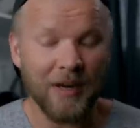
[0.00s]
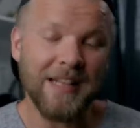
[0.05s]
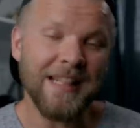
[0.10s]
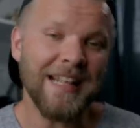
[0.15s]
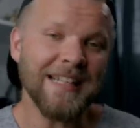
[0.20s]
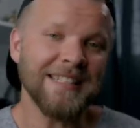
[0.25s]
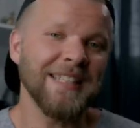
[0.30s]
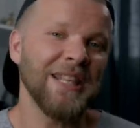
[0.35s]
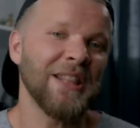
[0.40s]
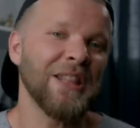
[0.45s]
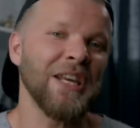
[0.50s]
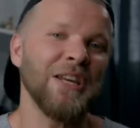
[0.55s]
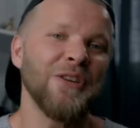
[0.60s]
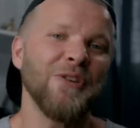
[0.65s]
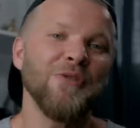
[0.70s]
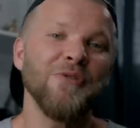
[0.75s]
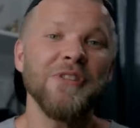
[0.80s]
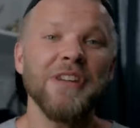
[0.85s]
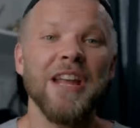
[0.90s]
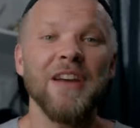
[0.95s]
And that's the thing,
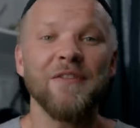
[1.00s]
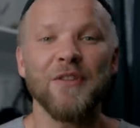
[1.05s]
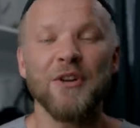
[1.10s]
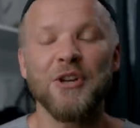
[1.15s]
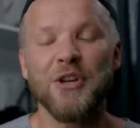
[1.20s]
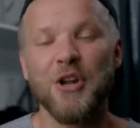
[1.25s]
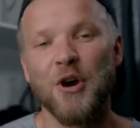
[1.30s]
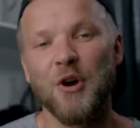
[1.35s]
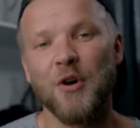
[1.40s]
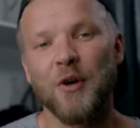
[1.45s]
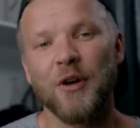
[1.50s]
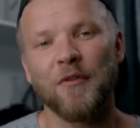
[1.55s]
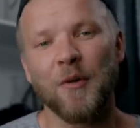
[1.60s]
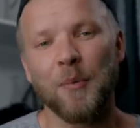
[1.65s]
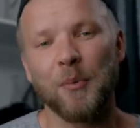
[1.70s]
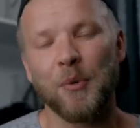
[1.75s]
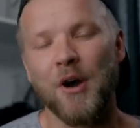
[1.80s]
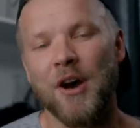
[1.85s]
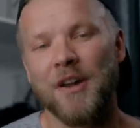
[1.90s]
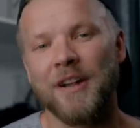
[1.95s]
you never know if
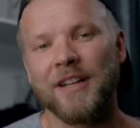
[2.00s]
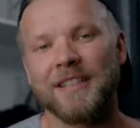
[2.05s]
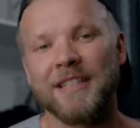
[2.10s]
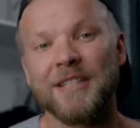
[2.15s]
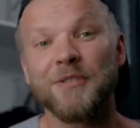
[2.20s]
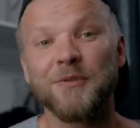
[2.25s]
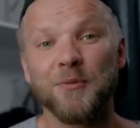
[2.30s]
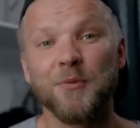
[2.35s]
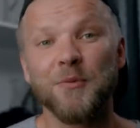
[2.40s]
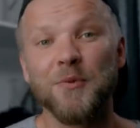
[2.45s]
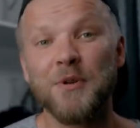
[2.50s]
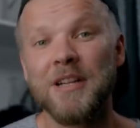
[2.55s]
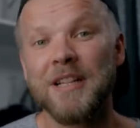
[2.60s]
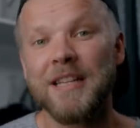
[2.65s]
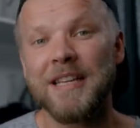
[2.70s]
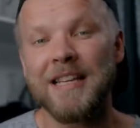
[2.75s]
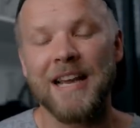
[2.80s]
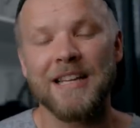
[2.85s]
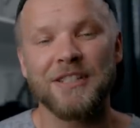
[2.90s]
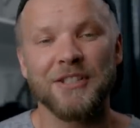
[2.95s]
a product is
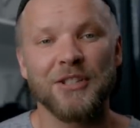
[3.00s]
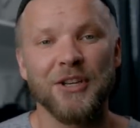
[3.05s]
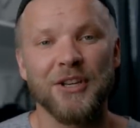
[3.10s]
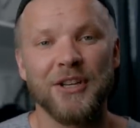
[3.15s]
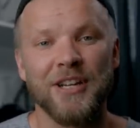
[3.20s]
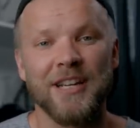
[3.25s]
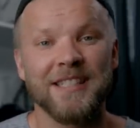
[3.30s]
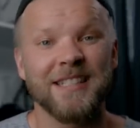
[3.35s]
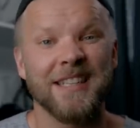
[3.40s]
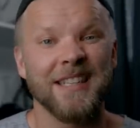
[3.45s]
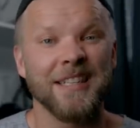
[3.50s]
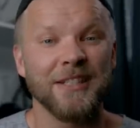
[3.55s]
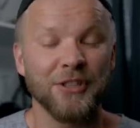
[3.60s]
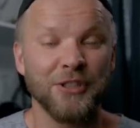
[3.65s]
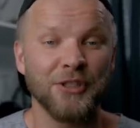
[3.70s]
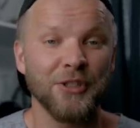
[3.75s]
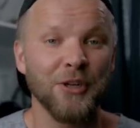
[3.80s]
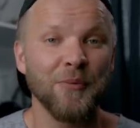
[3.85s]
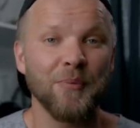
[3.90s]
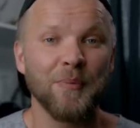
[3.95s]
really as good as it
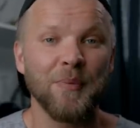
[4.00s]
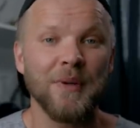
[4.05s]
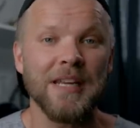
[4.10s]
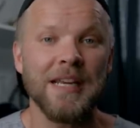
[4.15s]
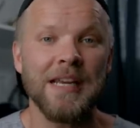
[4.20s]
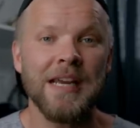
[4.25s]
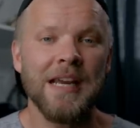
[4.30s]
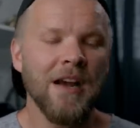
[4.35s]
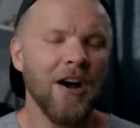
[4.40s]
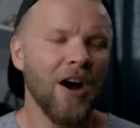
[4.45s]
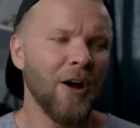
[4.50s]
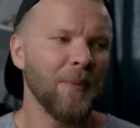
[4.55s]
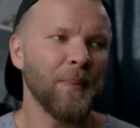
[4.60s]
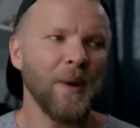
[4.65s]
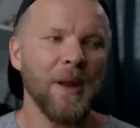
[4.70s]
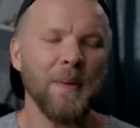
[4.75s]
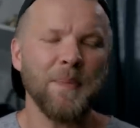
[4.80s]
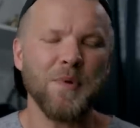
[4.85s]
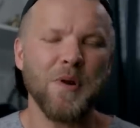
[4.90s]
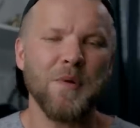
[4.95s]
should be. On
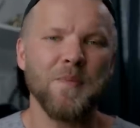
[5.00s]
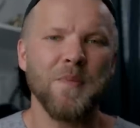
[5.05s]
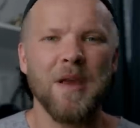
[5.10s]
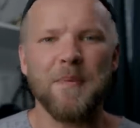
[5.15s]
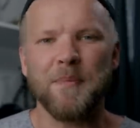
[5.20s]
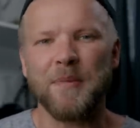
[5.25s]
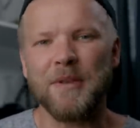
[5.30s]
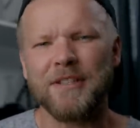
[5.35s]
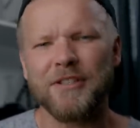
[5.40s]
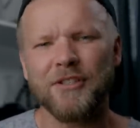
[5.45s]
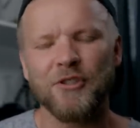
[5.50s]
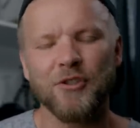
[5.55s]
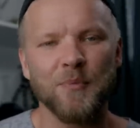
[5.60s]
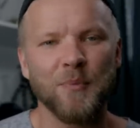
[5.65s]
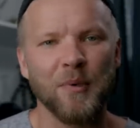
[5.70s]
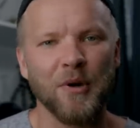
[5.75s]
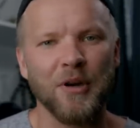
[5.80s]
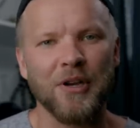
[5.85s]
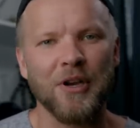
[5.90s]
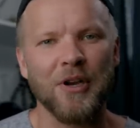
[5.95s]
paper it might be
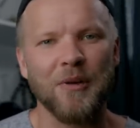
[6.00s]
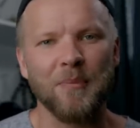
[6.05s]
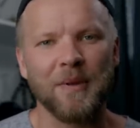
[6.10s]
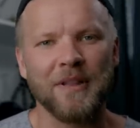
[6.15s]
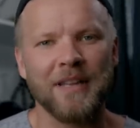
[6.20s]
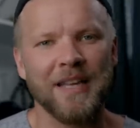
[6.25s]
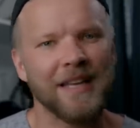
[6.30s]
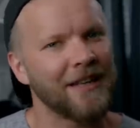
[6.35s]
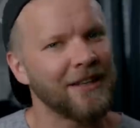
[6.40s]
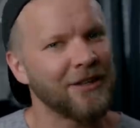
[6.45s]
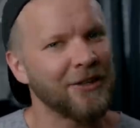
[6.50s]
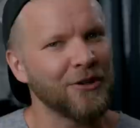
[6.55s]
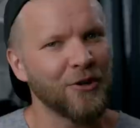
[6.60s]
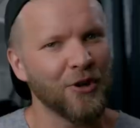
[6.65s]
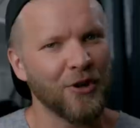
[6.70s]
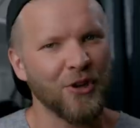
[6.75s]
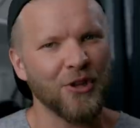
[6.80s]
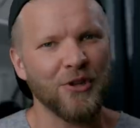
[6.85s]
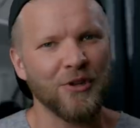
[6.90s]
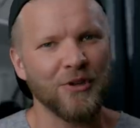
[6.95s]
super good, but then you
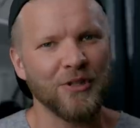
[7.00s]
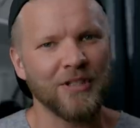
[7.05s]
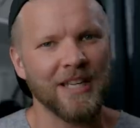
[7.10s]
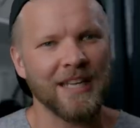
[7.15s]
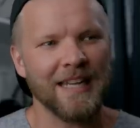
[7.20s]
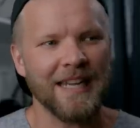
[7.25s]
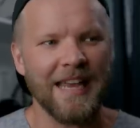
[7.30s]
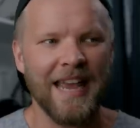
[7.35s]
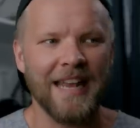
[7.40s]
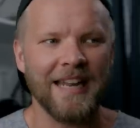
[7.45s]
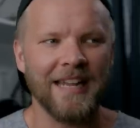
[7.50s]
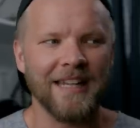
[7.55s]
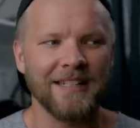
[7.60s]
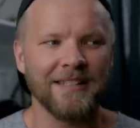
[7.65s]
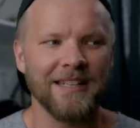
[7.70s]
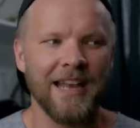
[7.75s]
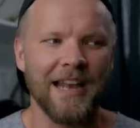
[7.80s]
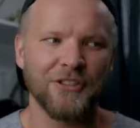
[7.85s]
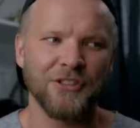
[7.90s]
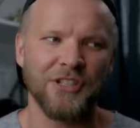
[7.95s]
go to use it and
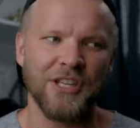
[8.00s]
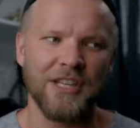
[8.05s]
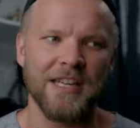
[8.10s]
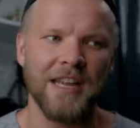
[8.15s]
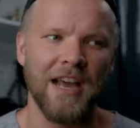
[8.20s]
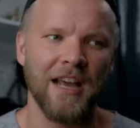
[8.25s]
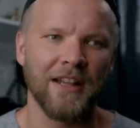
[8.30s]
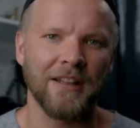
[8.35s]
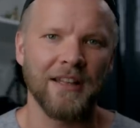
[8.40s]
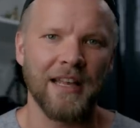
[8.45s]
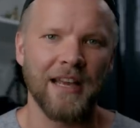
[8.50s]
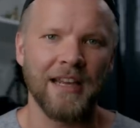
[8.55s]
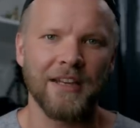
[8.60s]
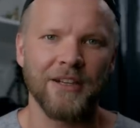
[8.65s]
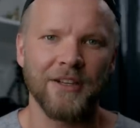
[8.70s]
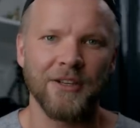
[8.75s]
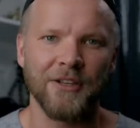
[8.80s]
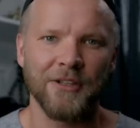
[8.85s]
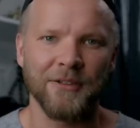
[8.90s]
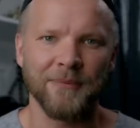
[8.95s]
it's actually not
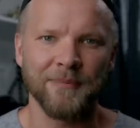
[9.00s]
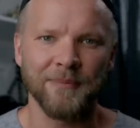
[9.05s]
that good.